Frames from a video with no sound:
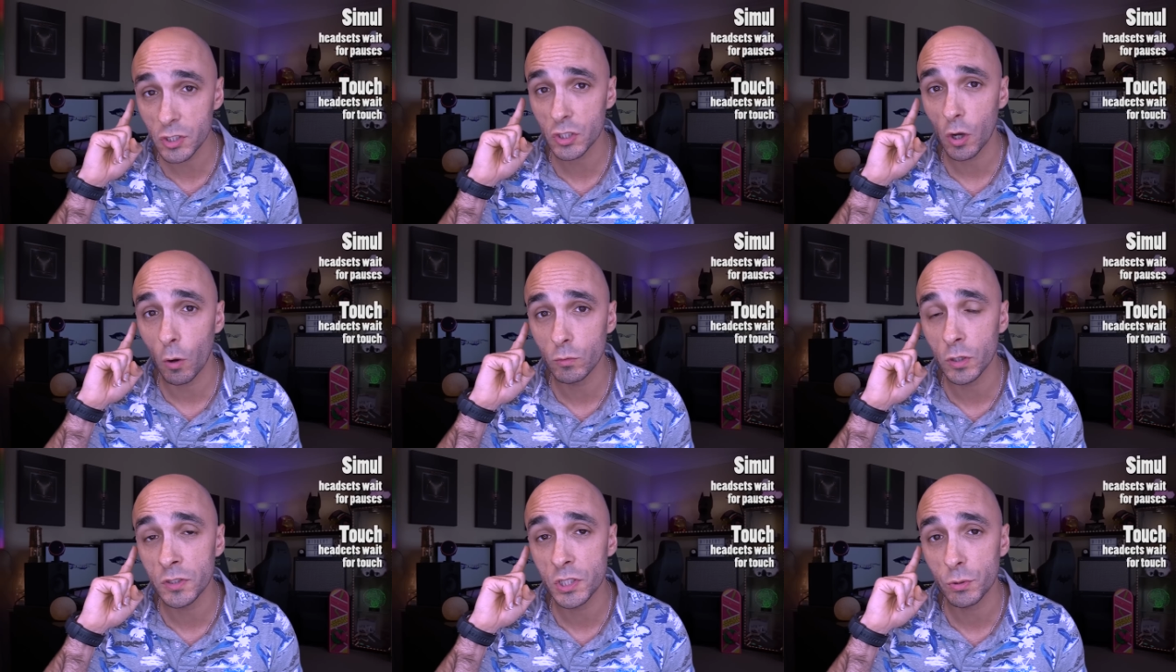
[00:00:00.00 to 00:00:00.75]
just
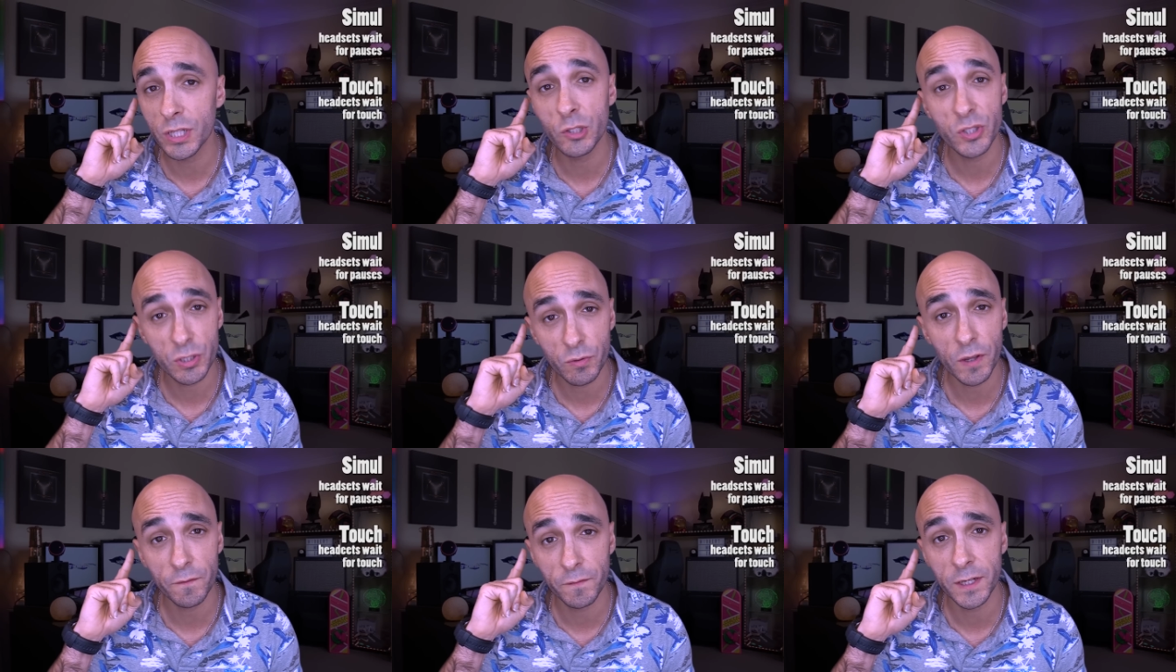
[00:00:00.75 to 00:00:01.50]
hold on to it until
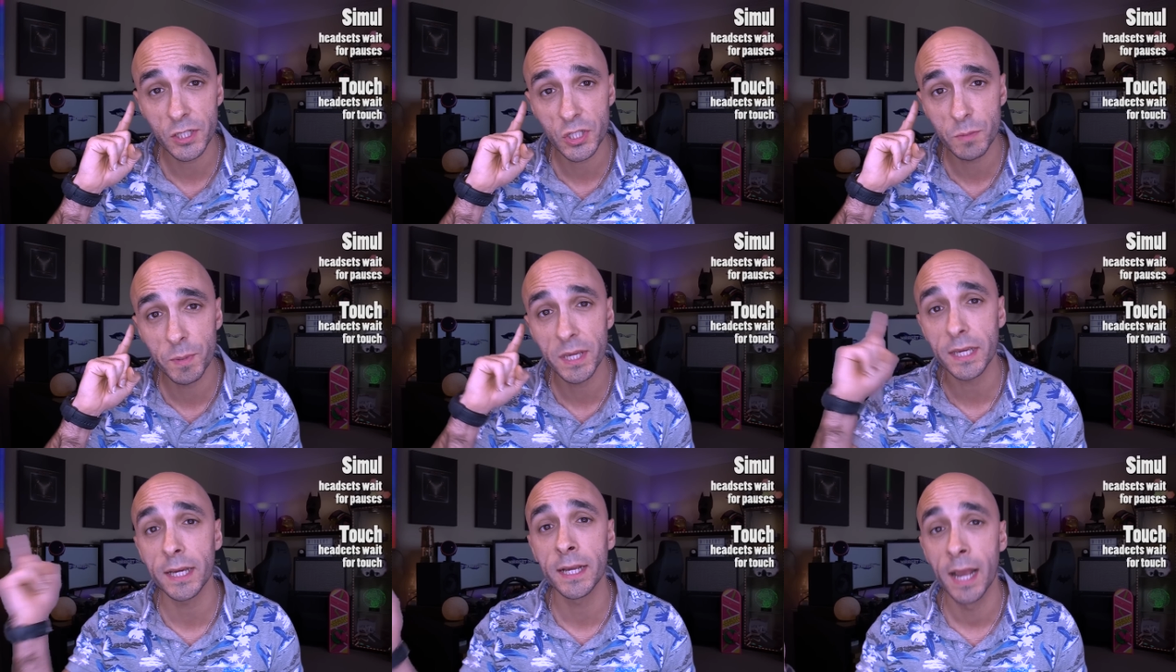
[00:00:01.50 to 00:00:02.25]
they're finished
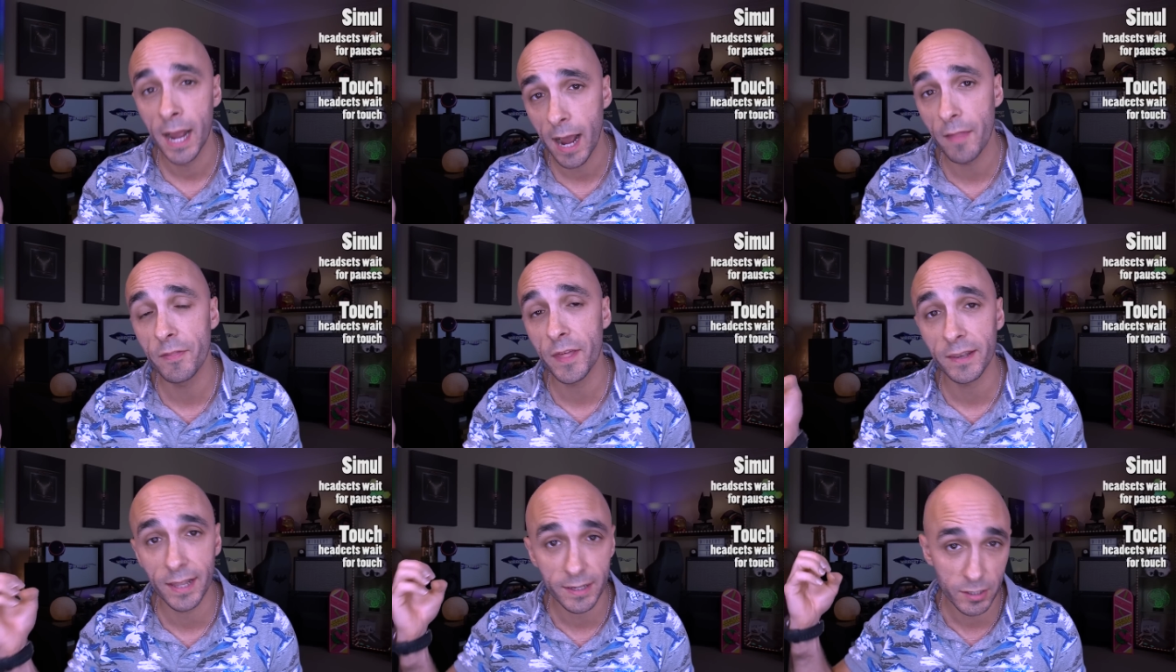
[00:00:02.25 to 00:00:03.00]
speaking and
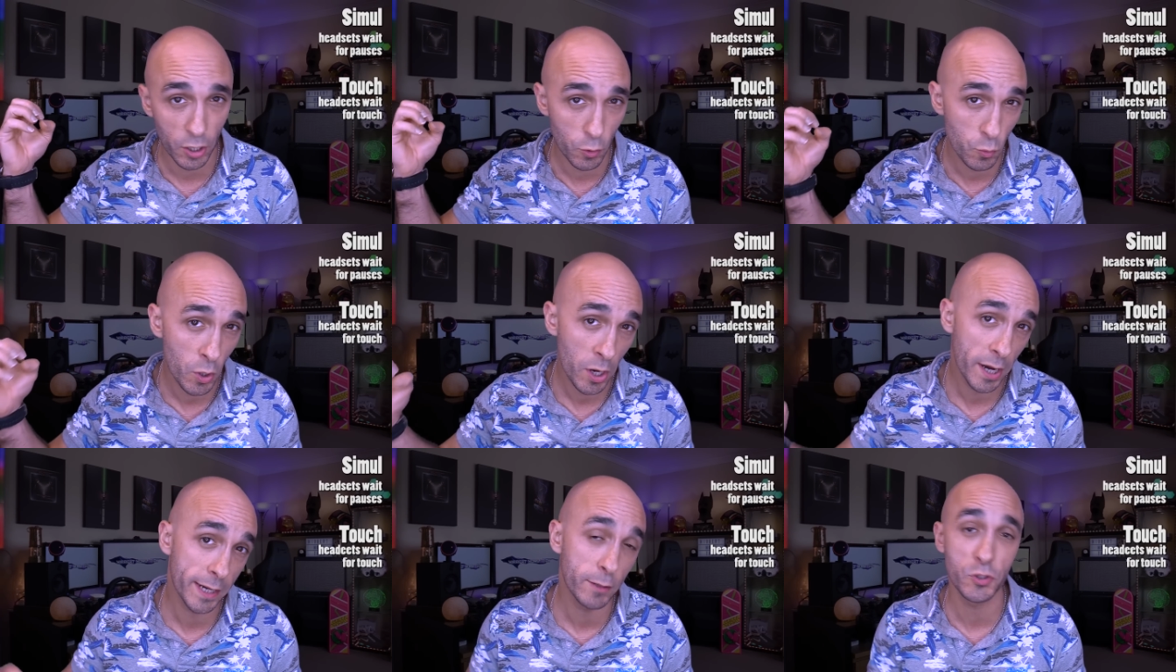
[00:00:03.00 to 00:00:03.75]
then let go
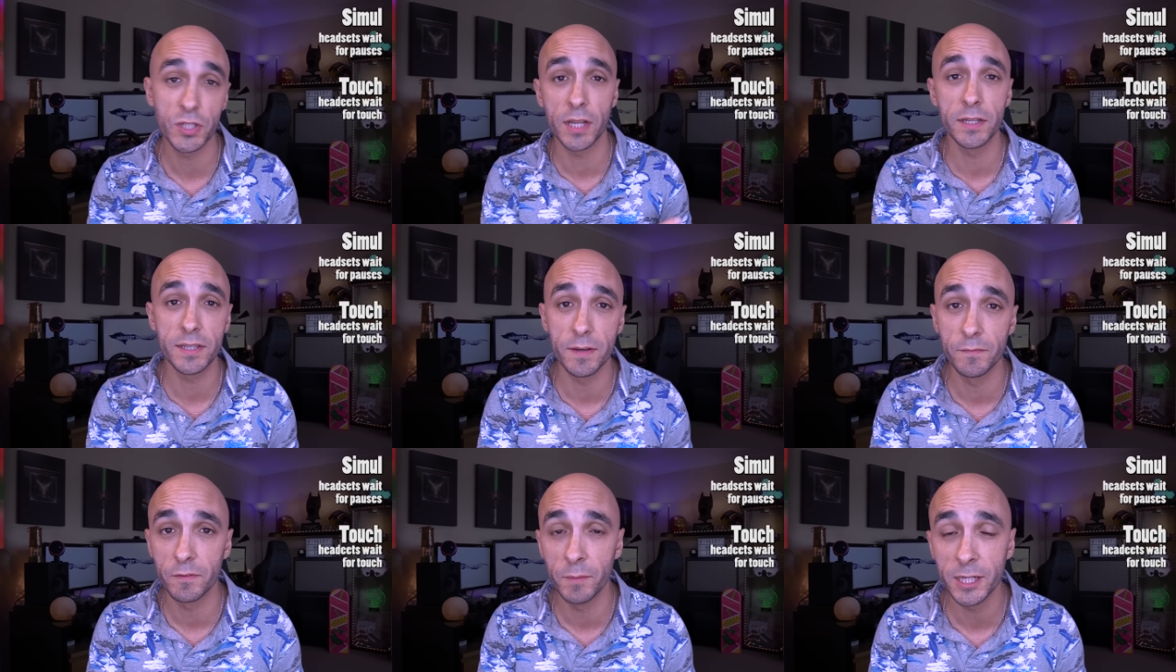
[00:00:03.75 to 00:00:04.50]
and it will send the
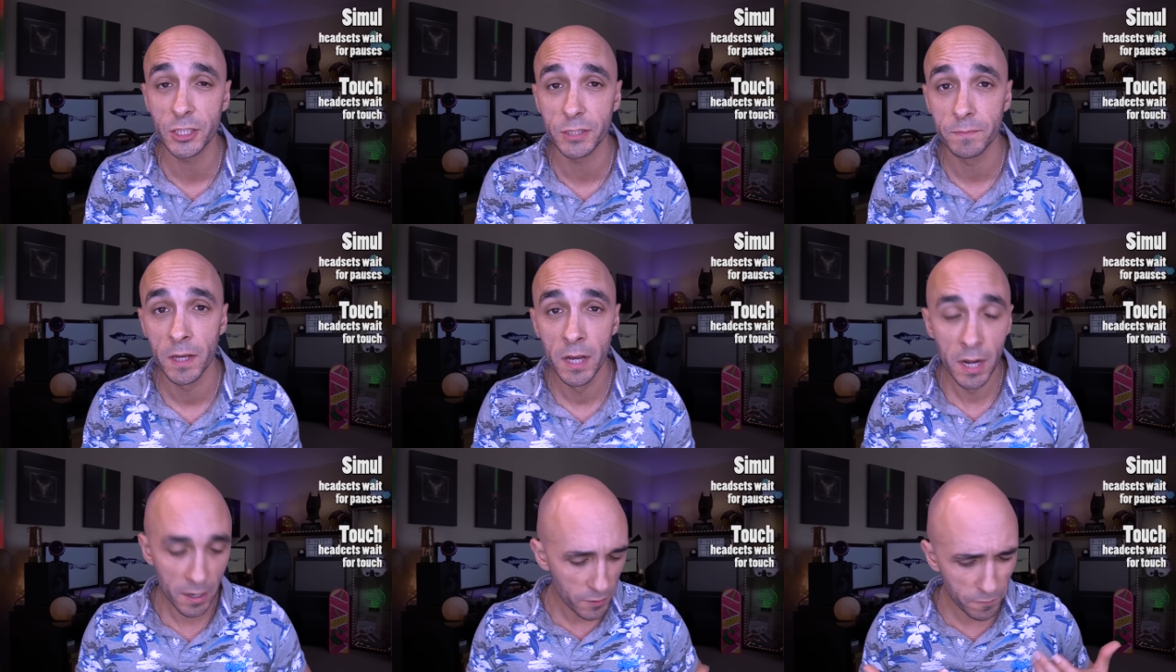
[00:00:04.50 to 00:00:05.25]
information.
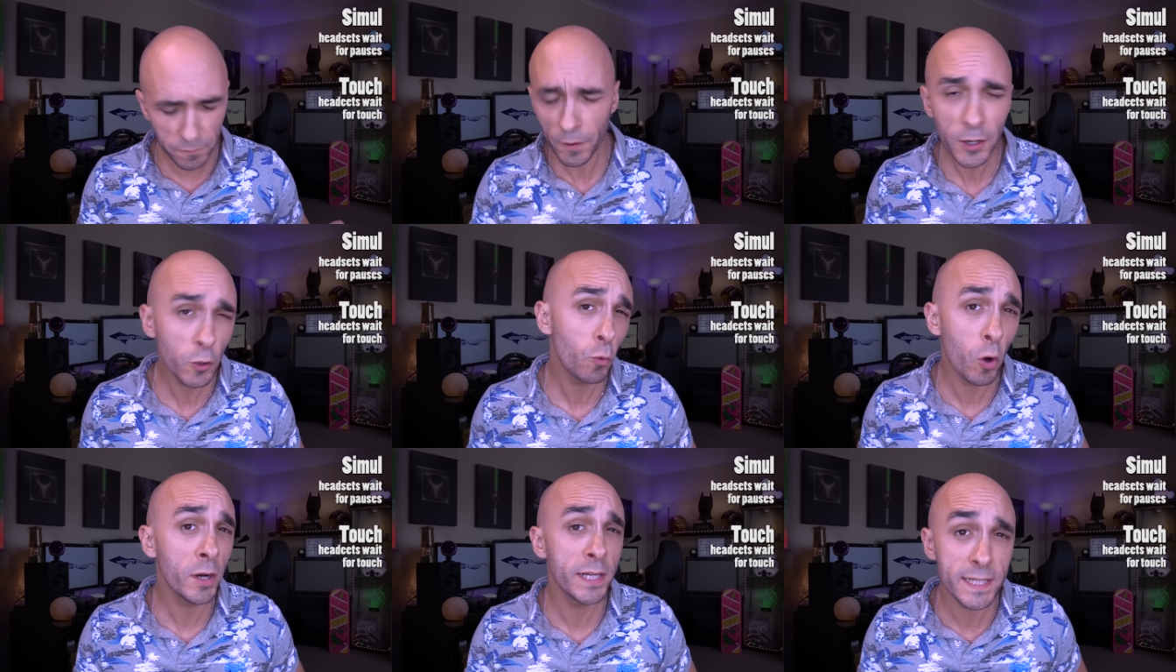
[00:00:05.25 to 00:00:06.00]
The final
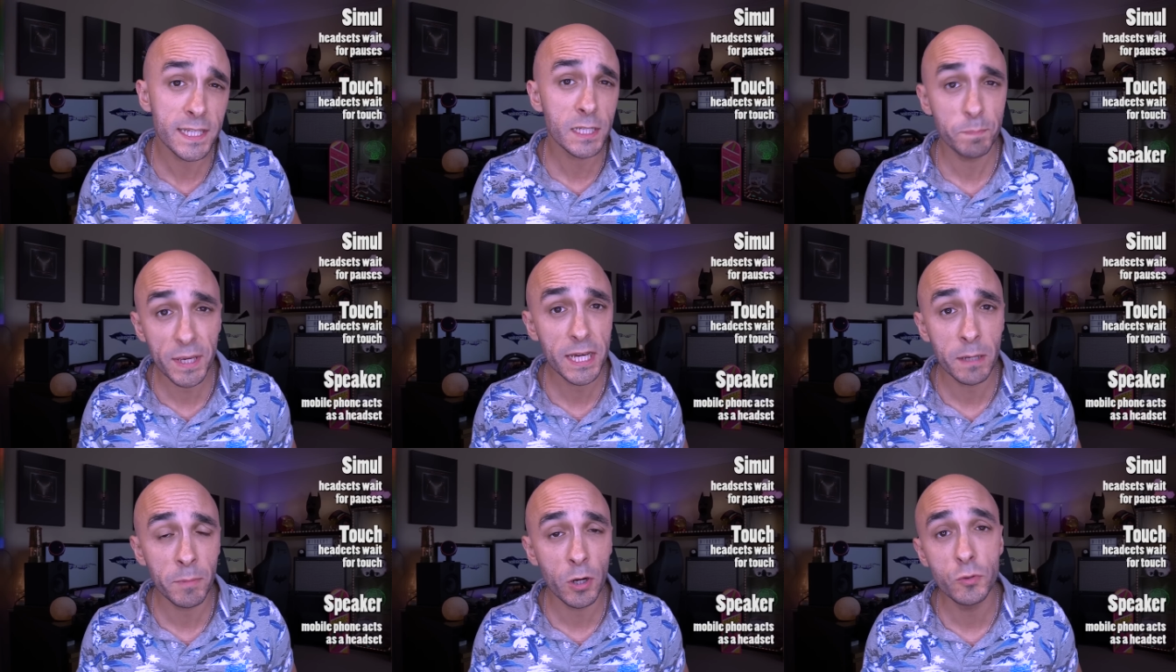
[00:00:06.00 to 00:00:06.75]
one is
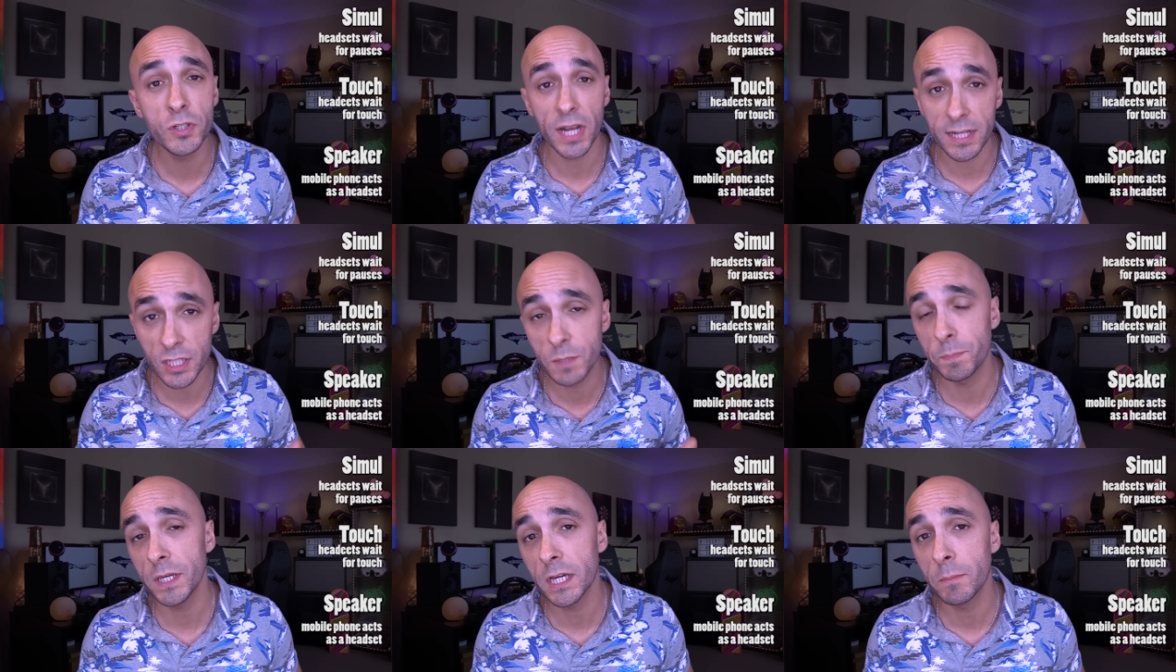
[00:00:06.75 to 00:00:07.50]
speaker mode and
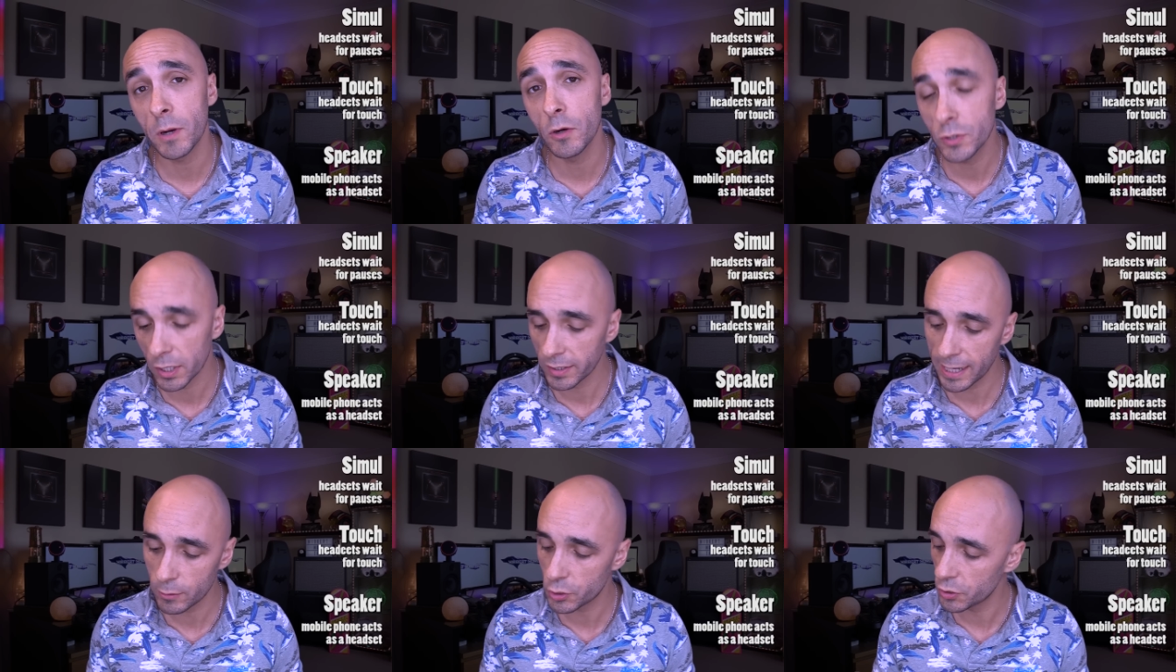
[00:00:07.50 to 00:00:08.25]
speaker mode
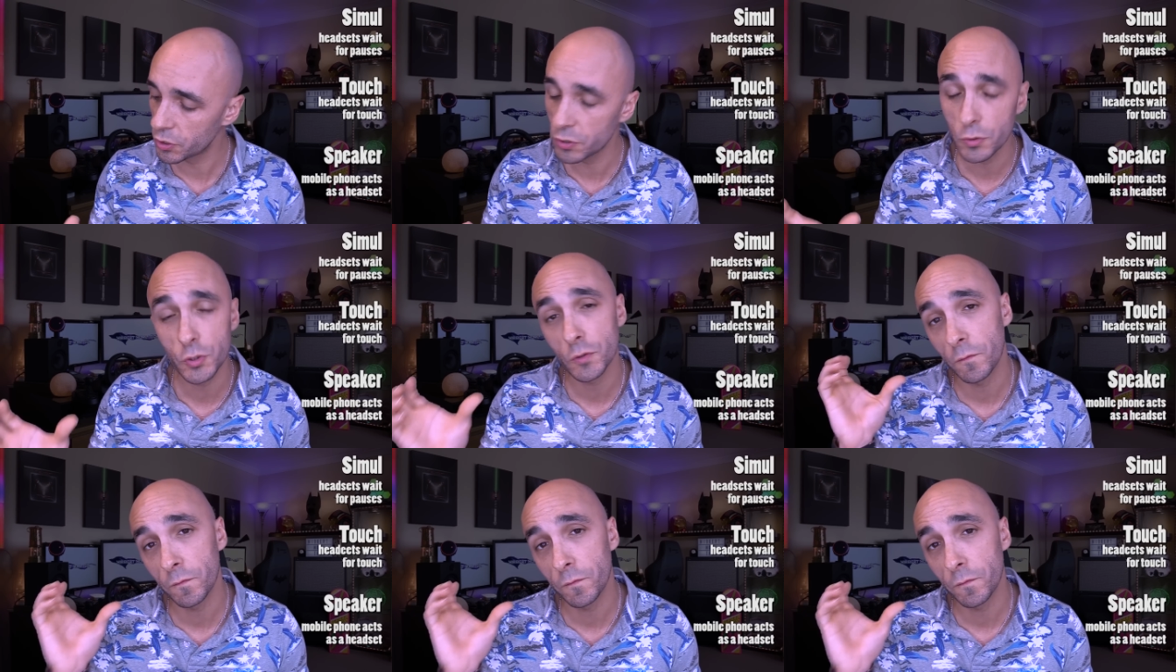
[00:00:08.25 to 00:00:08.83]
allows you to use your